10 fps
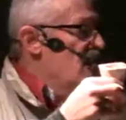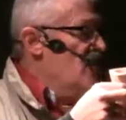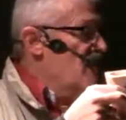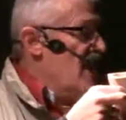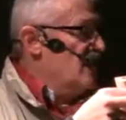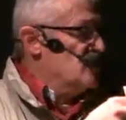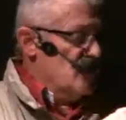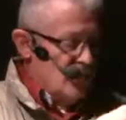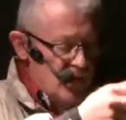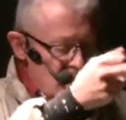they're matched
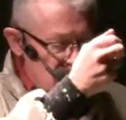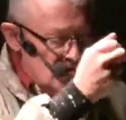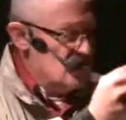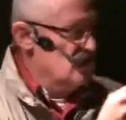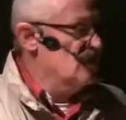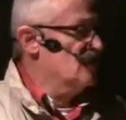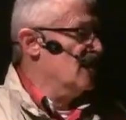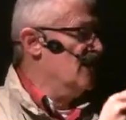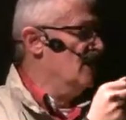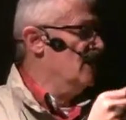up as soon as they
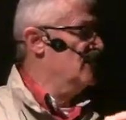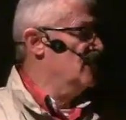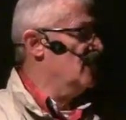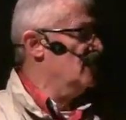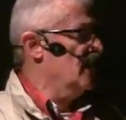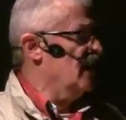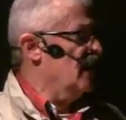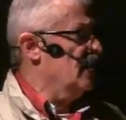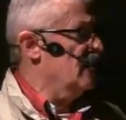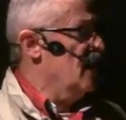come off the, the
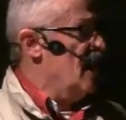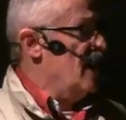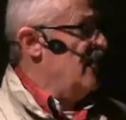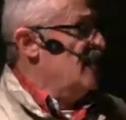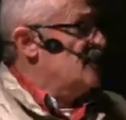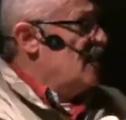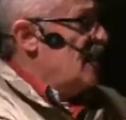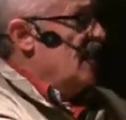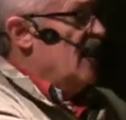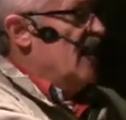lathe. And they stay
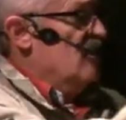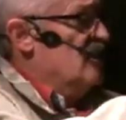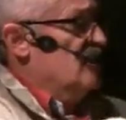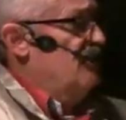together as a